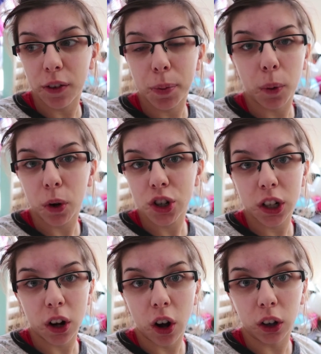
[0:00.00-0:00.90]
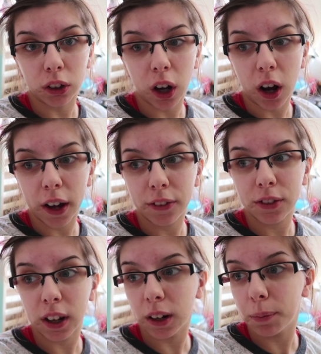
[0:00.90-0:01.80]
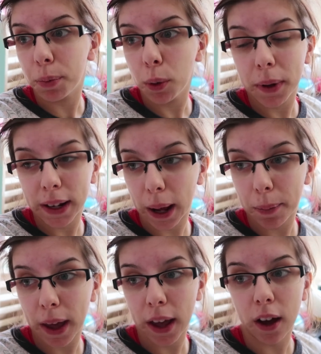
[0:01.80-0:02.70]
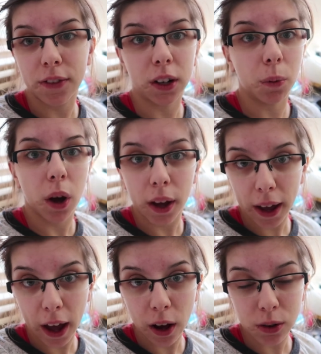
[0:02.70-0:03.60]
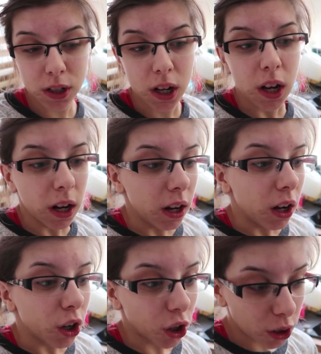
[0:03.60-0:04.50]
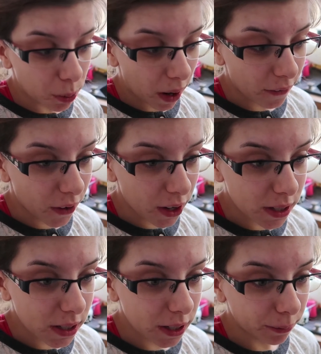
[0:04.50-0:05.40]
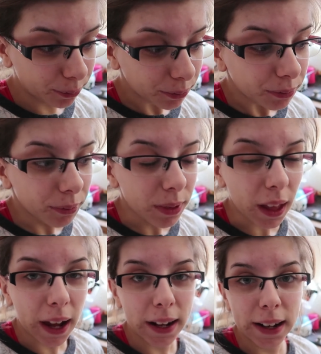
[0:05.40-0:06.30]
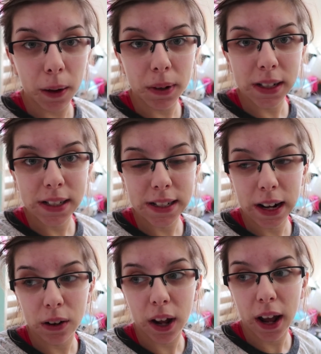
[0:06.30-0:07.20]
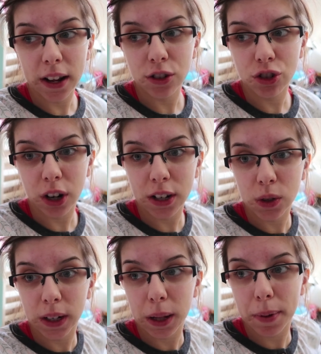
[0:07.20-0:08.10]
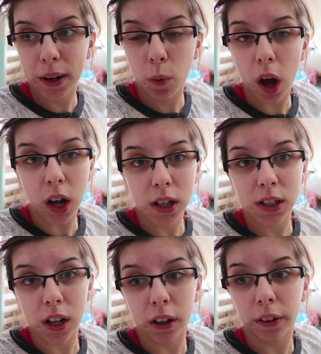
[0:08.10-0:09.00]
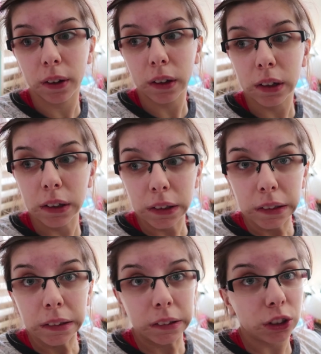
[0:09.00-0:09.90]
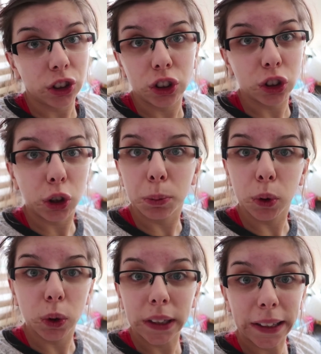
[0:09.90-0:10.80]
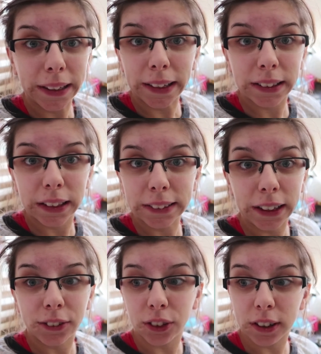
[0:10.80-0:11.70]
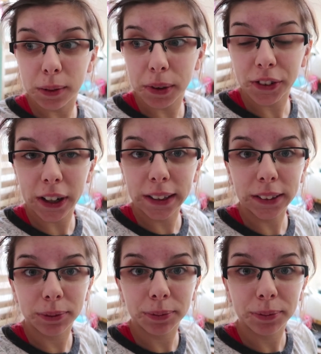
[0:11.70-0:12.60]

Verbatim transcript: I've put washing on, I've done a poopy nappy, I've done a workout, cooked breakfast, and now I'm going to sit down and try and do a little bit of work. So, just a normal cleaning Sunday for us, I'm afraid.